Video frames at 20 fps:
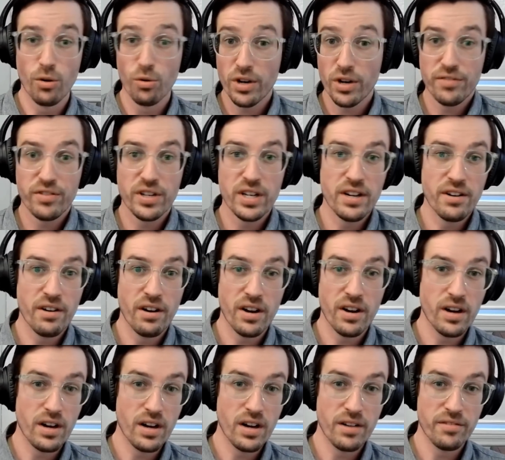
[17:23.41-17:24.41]
or even in a,
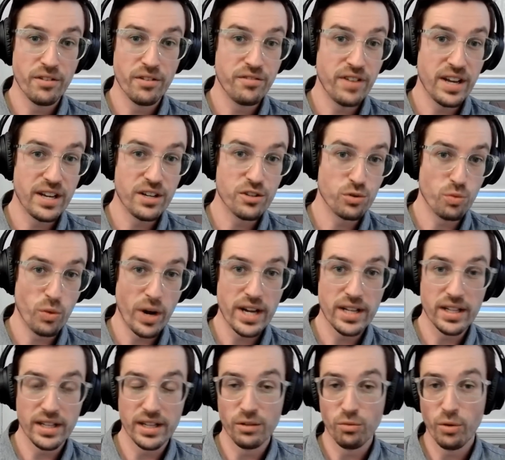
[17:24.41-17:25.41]
of a
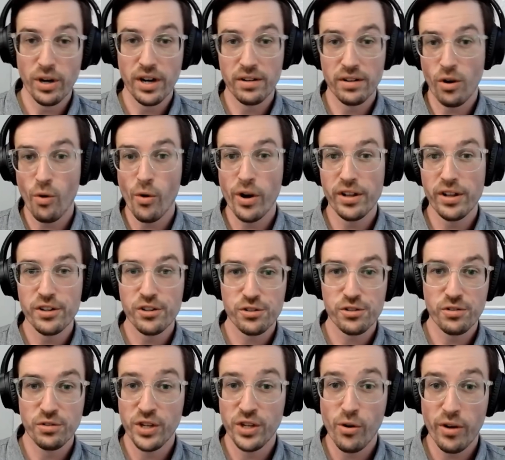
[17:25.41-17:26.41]
Venezuela where oil
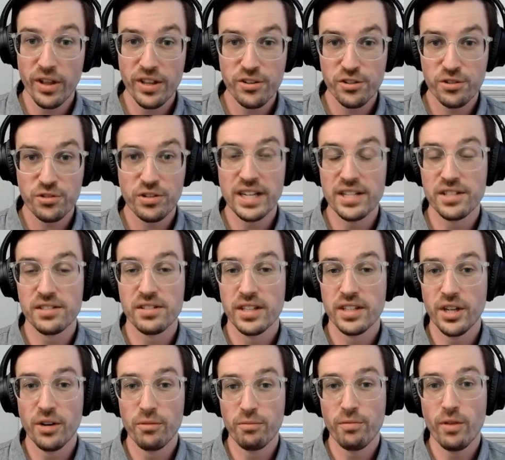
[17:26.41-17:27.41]
the oil industry has
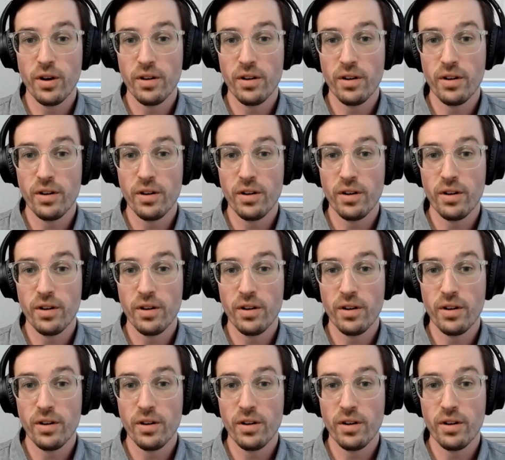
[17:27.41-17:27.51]
you know